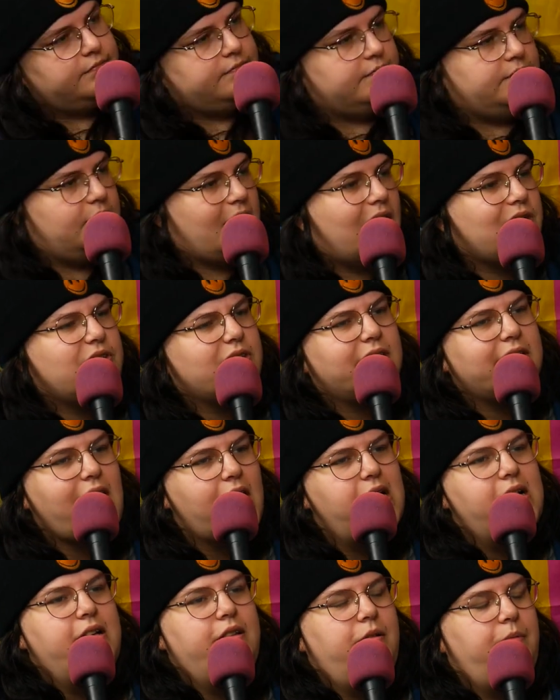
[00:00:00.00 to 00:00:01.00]
it. Also, a
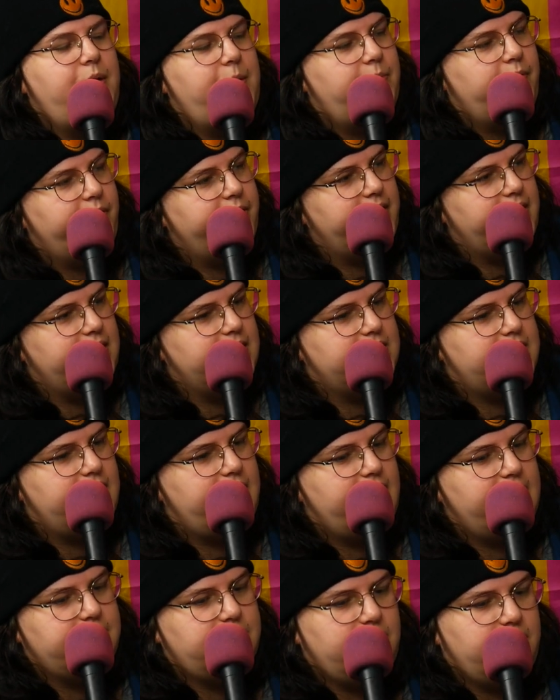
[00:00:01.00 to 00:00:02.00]
lot of other people think he's the
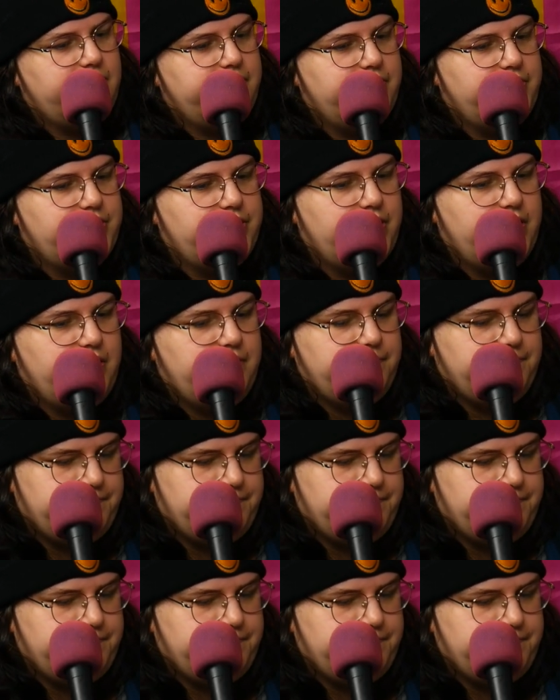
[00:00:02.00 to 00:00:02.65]
asshole for sure.